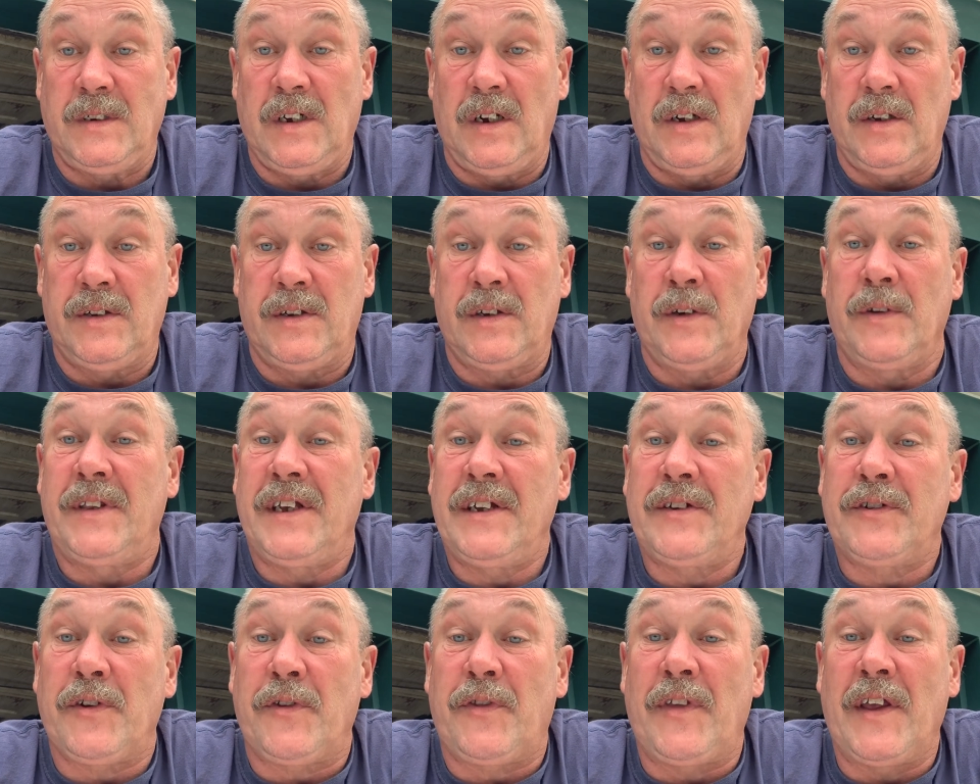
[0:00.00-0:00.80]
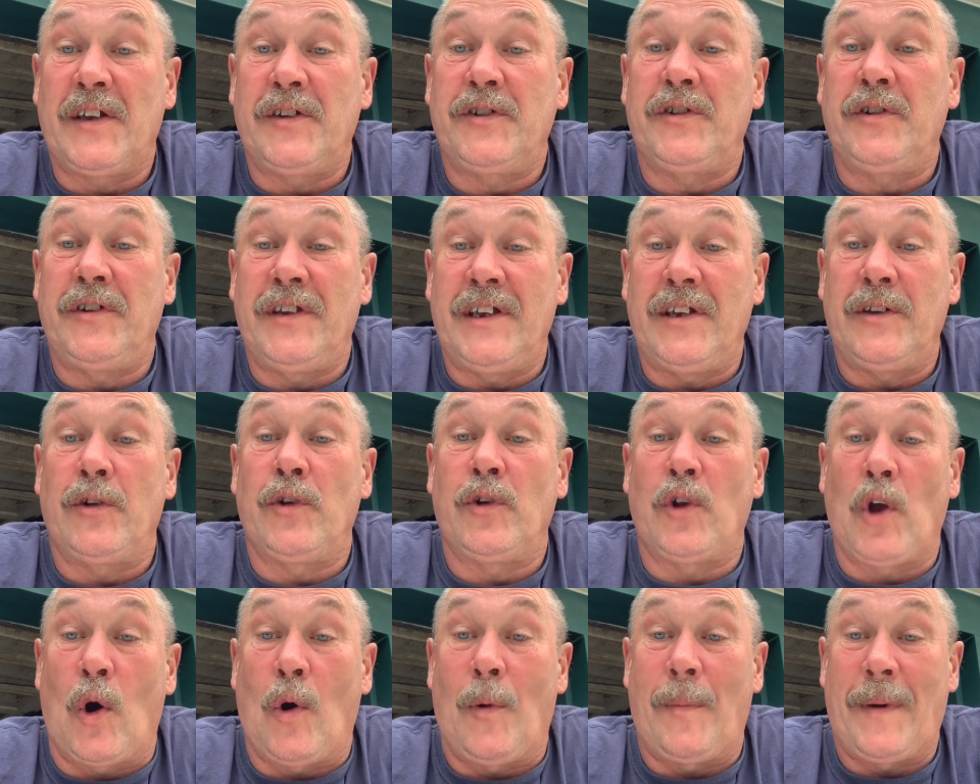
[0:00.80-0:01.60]
So these are things you need to
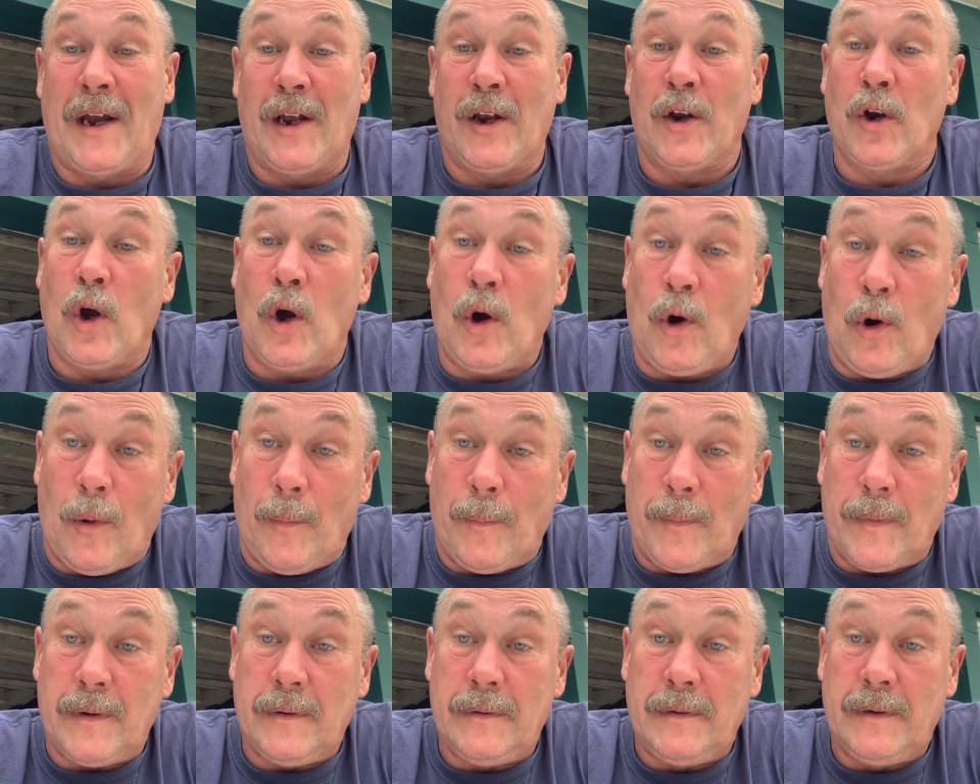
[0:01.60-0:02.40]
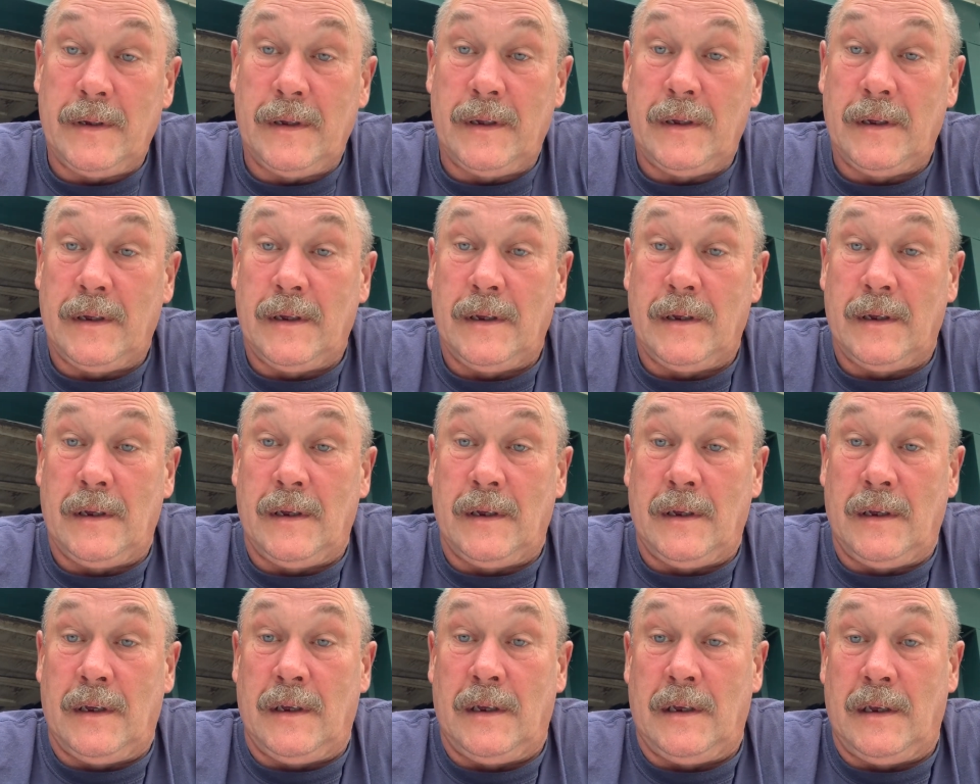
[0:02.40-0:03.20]
know about your home,
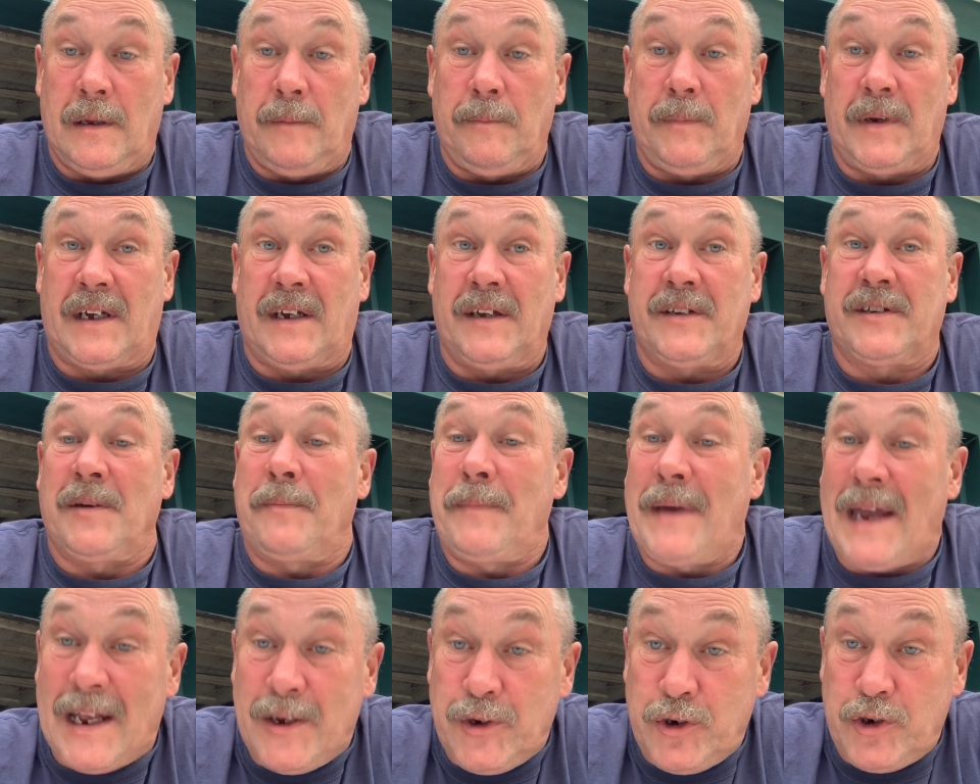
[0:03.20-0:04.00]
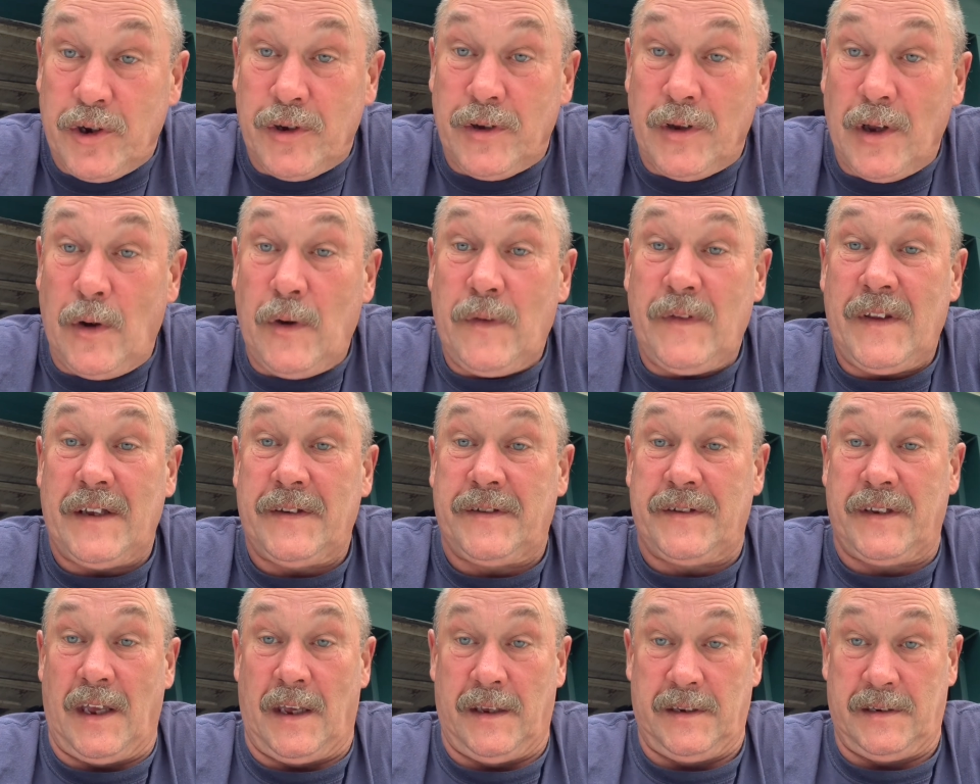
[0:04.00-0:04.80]
because a man should know these
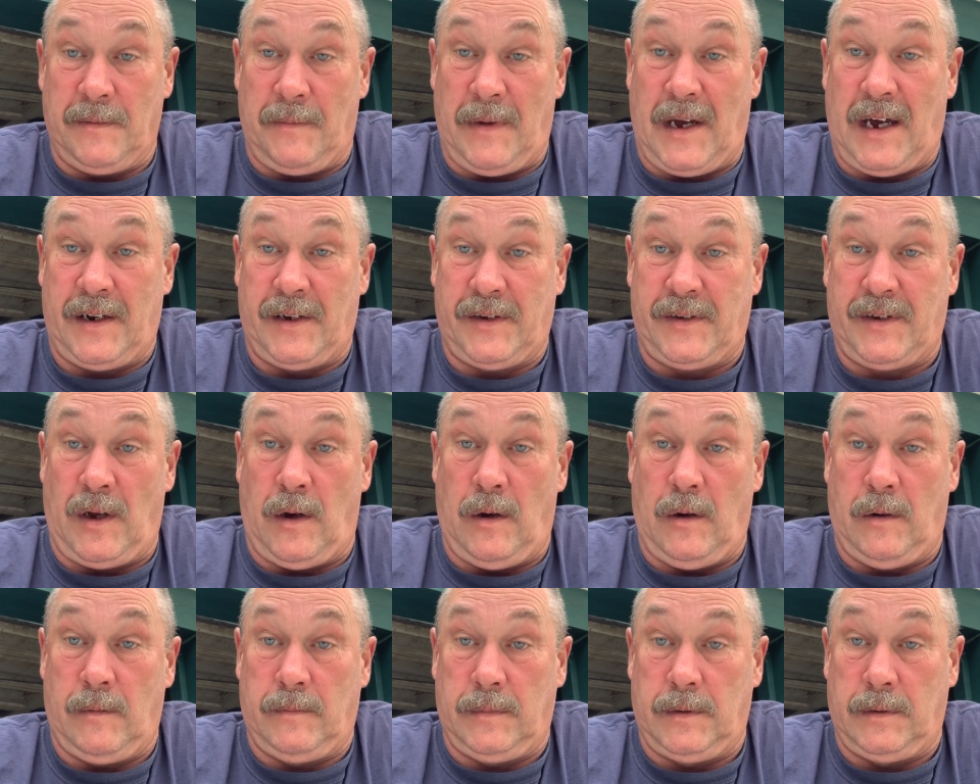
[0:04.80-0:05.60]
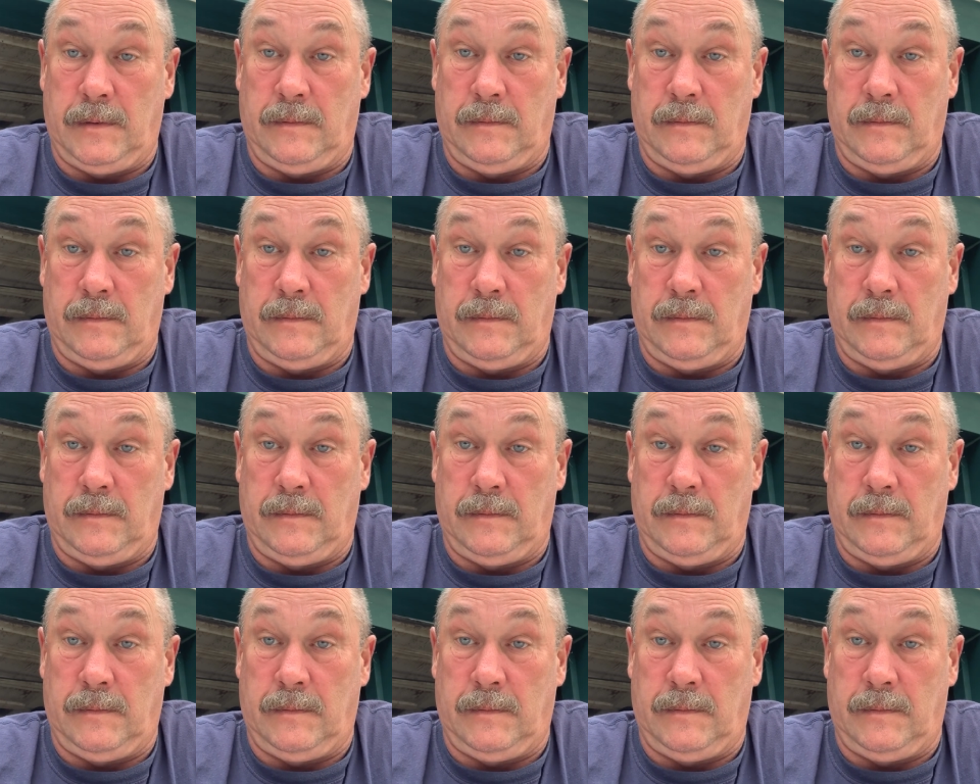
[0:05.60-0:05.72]
things about his home.